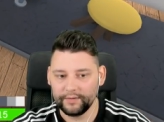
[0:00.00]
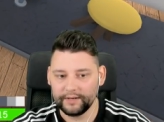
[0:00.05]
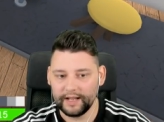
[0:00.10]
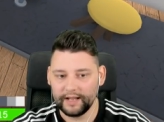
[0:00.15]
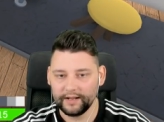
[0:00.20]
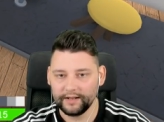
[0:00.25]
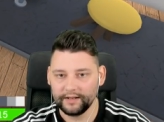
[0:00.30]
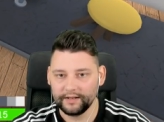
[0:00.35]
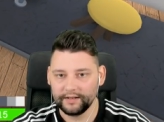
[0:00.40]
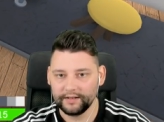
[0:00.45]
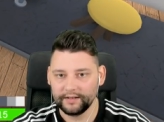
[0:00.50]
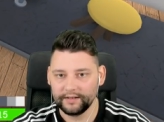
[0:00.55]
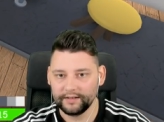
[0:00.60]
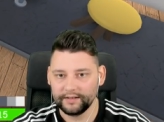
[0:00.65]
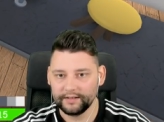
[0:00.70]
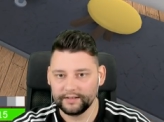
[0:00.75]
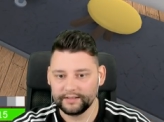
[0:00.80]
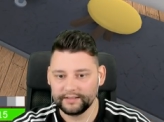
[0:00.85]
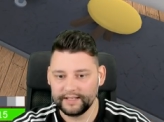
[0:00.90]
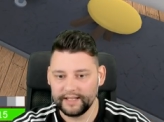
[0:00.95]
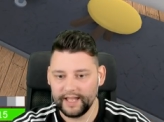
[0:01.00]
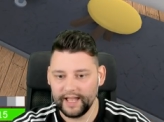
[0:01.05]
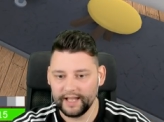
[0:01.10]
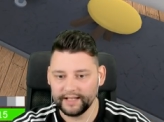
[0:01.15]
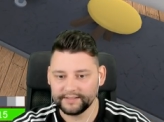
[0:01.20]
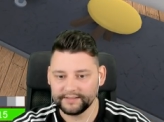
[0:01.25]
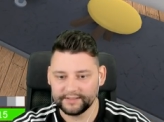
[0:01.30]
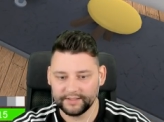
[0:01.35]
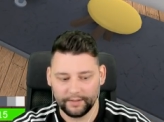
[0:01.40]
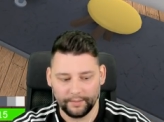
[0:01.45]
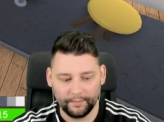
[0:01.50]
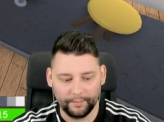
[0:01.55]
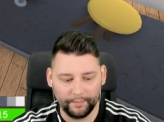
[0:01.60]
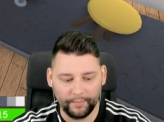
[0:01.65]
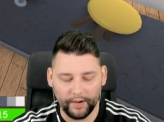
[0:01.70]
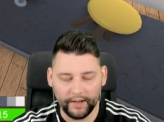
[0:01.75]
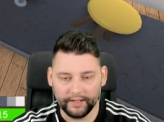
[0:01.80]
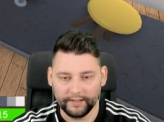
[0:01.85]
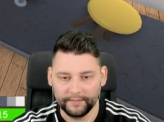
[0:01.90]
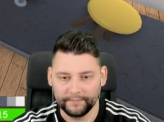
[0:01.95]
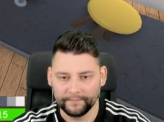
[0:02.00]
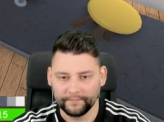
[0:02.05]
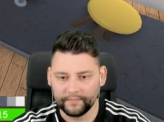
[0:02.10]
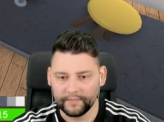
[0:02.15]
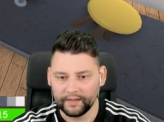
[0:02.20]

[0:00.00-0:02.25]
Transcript: in that? Yes. Buy.